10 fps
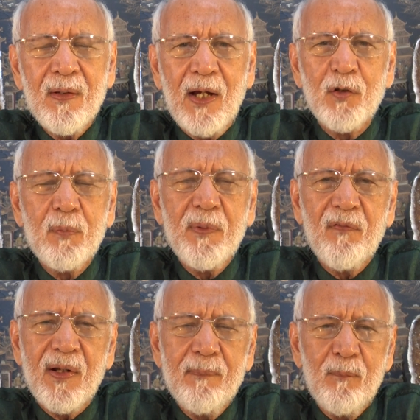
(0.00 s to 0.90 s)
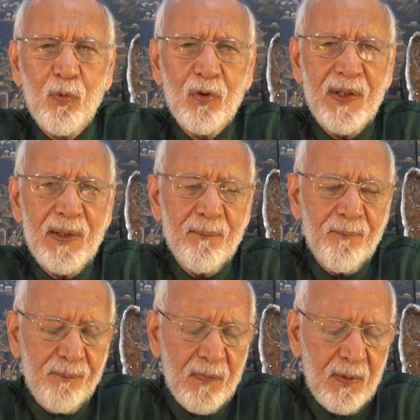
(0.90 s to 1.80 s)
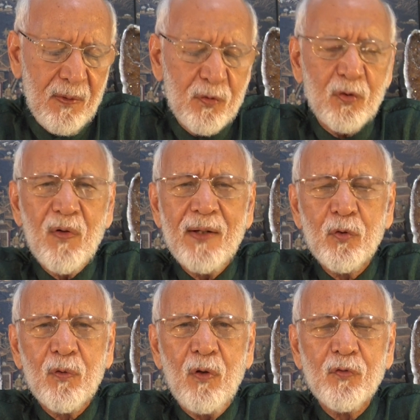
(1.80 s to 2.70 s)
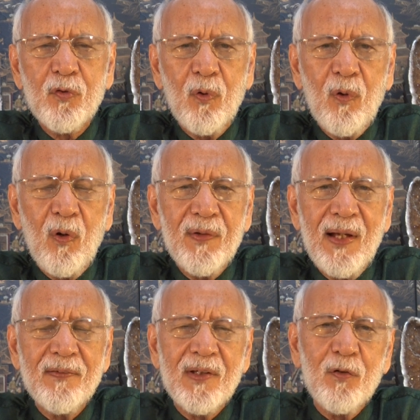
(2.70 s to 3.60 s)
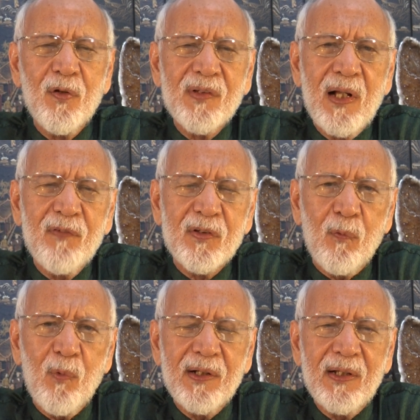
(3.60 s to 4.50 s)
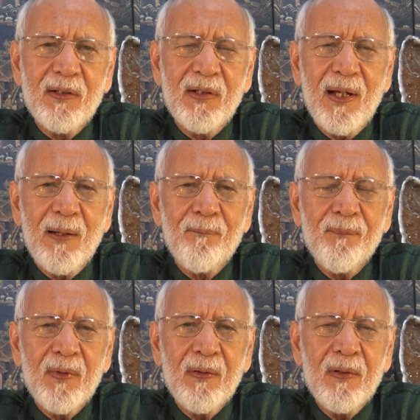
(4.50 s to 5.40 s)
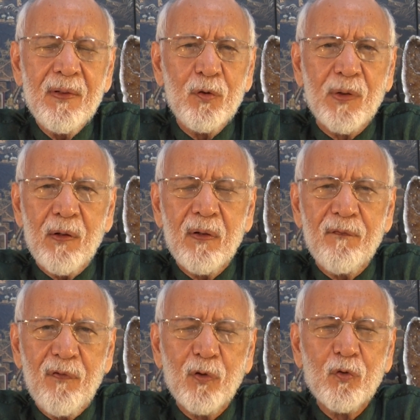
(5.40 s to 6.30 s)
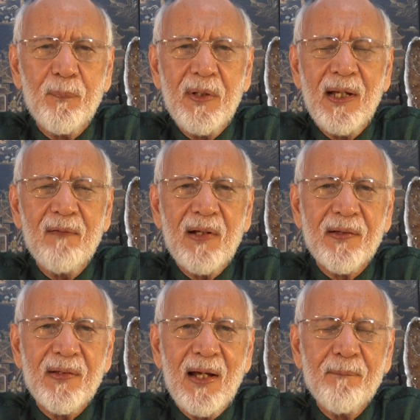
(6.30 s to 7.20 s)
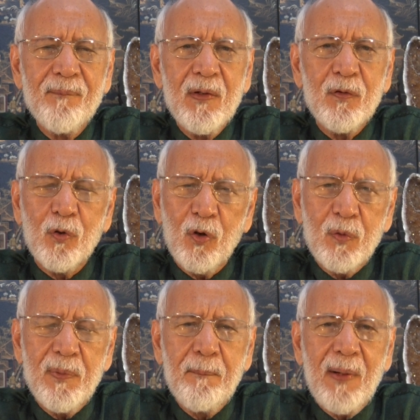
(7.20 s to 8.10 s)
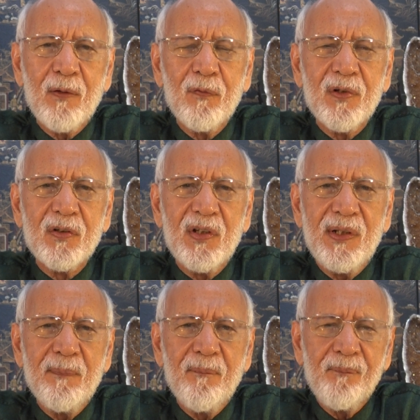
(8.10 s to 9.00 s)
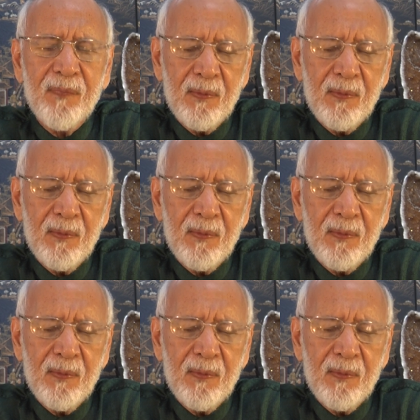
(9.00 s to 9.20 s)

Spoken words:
And you'll be very moody. So try to control all that. Tell yourself it's a working day. You cannot afford to behave like that. You got to be part of a team.